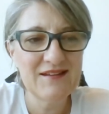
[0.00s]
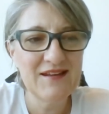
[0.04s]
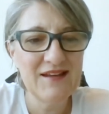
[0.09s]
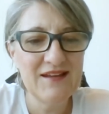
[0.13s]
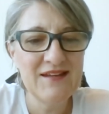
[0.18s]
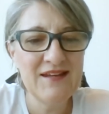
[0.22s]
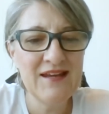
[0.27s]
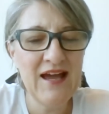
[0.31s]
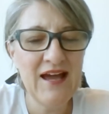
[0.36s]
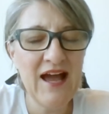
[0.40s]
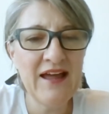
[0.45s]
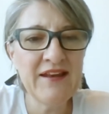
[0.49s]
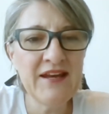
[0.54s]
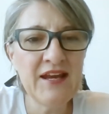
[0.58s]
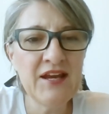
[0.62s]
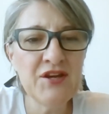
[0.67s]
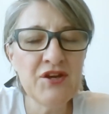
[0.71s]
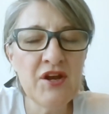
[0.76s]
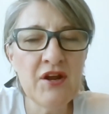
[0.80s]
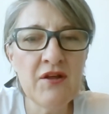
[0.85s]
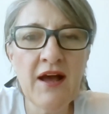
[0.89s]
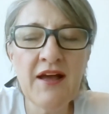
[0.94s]
Yeah,
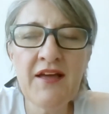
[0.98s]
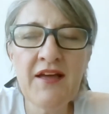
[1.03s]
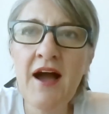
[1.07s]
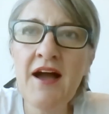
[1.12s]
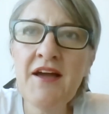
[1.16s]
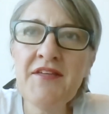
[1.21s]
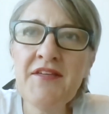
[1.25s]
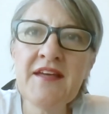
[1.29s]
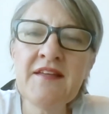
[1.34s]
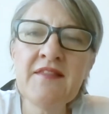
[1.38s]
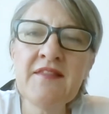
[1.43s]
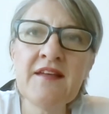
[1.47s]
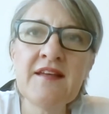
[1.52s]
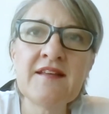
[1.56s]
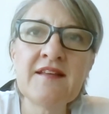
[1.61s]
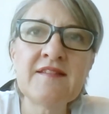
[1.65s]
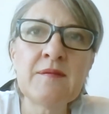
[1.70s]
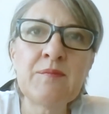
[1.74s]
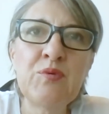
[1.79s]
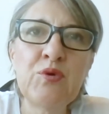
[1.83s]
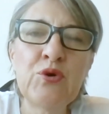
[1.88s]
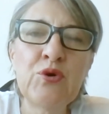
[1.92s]
and I think that
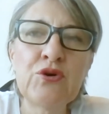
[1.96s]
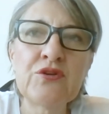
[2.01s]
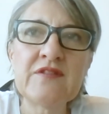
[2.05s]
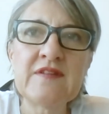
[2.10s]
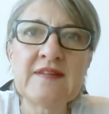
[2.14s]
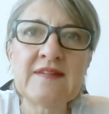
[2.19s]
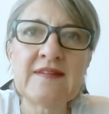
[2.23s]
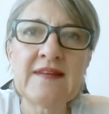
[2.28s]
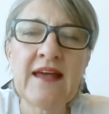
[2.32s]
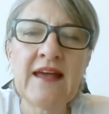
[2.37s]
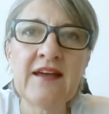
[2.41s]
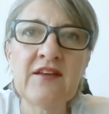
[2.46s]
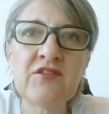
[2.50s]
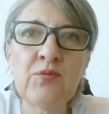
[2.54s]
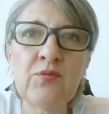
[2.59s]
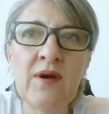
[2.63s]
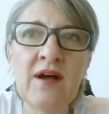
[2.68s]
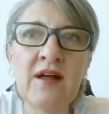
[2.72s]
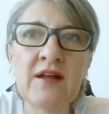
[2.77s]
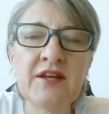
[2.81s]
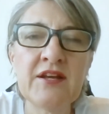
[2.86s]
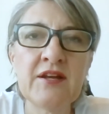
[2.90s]
it's important to say as
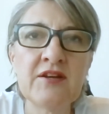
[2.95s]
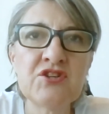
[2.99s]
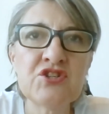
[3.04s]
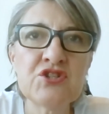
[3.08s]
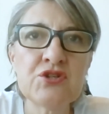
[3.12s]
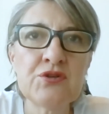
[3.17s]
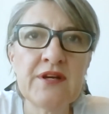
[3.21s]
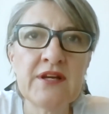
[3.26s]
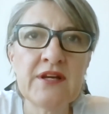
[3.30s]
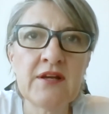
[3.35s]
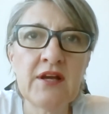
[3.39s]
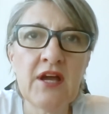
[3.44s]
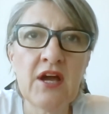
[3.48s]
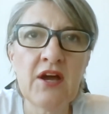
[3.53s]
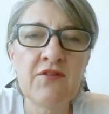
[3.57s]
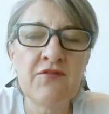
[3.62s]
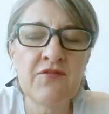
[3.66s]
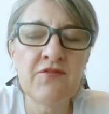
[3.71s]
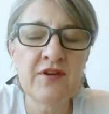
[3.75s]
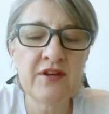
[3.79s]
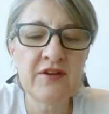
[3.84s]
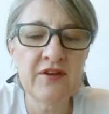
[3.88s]
well, during
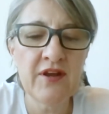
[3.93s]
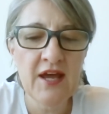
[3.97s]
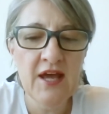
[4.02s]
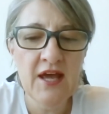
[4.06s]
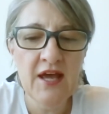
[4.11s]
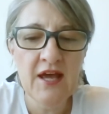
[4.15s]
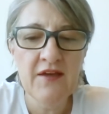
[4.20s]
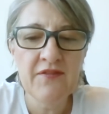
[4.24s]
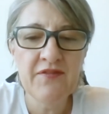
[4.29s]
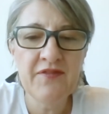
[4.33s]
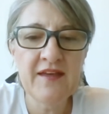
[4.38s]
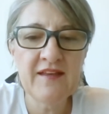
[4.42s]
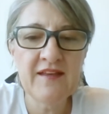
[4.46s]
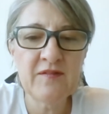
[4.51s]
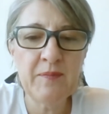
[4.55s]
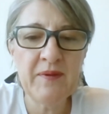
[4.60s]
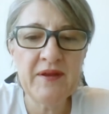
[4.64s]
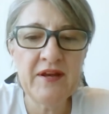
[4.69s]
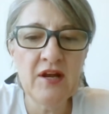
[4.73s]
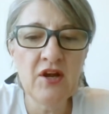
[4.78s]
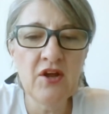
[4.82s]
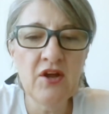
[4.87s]
COVID, there's
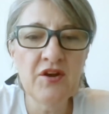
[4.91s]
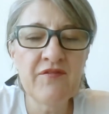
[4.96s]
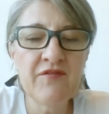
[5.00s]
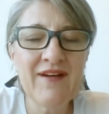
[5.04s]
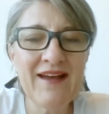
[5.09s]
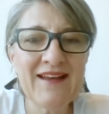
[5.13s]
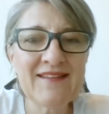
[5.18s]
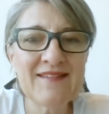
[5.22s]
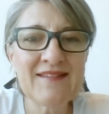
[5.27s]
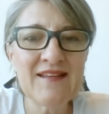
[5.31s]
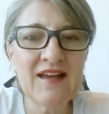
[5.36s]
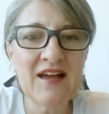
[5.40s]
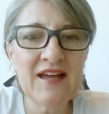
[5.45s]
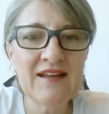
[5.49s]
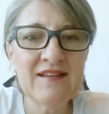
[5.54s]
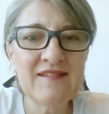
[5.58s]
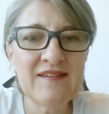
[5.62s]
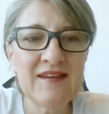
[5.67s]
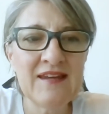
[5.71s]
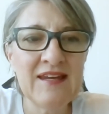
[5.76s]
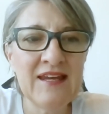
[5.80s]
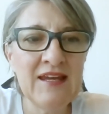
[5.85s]
been a lot of
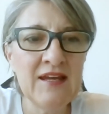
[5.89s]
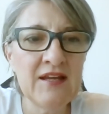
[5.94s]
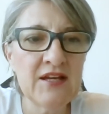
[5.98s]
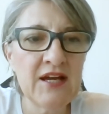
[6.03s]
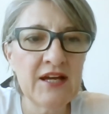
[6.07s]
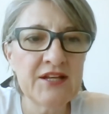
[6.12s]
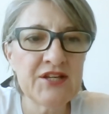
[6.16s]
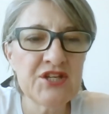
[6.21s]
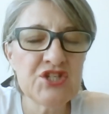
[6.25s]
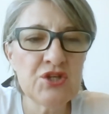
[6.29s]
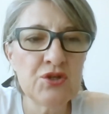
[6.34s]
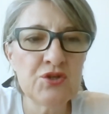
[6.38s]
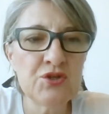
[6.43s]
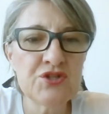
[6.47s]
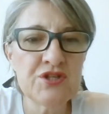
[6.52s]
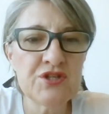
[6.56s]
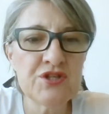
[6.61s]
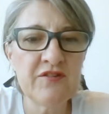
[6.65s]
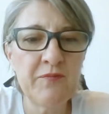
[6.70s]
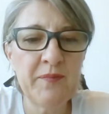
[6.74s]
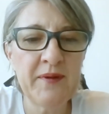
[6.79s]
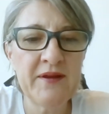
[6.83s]
anxiety, and
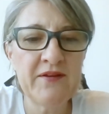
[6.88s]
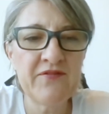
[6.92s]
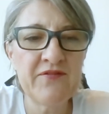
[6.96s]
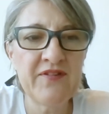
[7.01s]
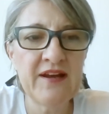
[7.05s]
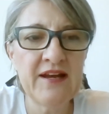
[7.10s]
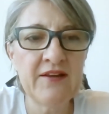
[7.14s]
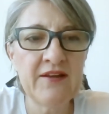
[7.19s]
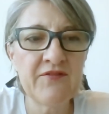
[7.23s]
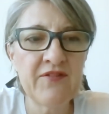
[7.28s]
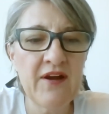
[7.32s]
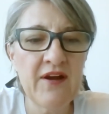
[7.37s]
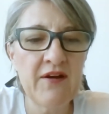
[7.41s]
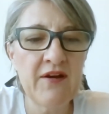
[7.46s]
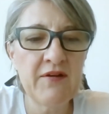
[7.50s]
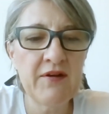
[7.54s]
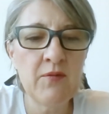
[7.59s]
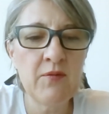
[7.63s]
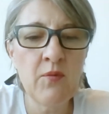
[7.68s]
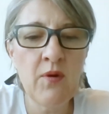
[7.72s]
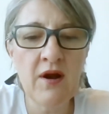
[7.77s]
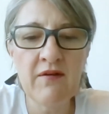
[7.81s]
children have been feeling
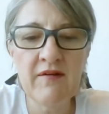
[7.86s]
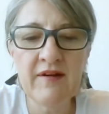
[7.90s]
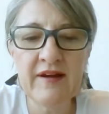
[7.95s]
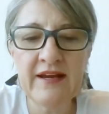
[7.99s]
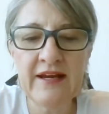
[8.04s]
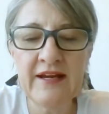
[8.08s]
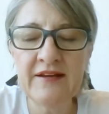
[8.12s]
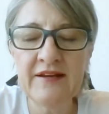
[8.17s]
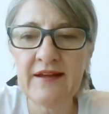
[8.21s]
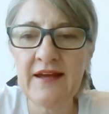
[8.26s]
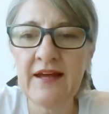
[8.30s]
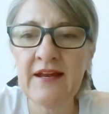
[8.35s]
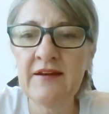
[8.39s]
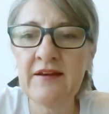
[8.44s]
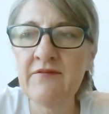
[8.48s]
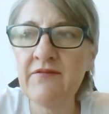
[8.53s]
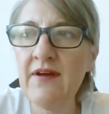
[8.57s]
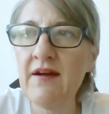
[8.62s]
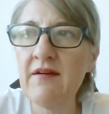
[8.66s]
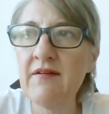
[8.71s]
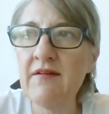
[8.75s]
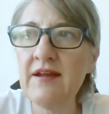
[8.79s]
very worried
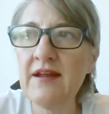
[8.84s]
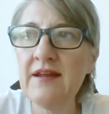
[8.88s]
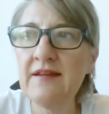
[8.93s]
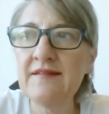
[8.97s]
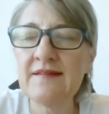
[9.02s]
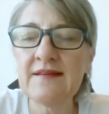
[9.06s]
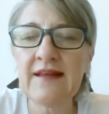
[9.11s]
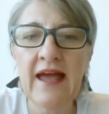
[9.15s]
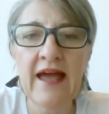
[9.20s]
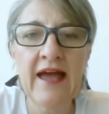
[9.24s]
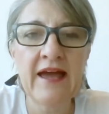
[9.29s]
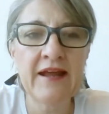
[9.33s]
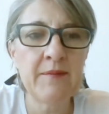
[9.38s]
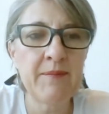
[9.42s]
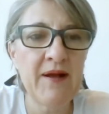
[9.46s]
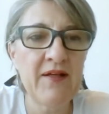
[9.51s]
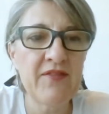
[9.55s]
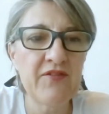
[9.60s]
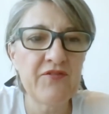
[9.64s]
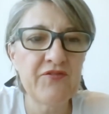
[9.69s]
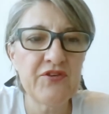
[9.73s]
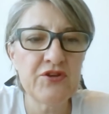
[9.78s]
and very scared
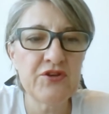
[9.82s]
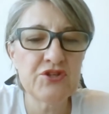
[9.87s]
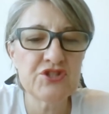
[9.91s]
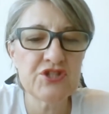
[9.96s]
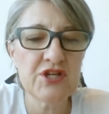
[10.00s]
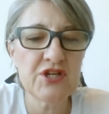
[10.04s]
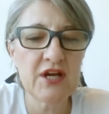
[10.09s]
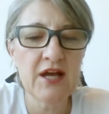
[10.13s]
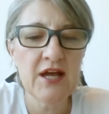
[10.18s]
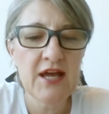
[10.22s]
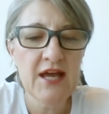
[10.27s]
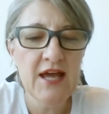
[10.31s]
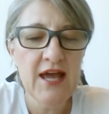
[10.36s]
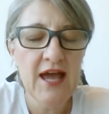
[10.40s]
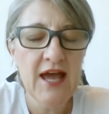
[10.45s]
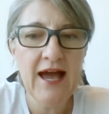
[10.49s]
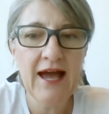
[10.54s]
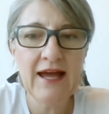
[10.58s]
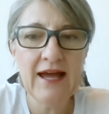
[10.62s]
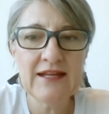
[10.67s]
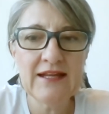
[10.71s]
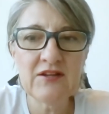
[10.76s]
about the future.
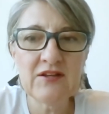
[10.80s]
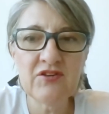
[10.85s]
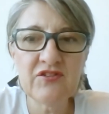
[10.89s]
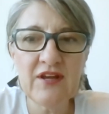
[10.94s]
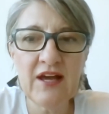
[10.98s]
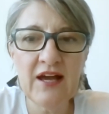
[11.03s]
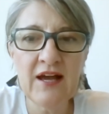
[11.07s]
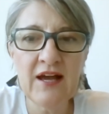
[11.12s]
And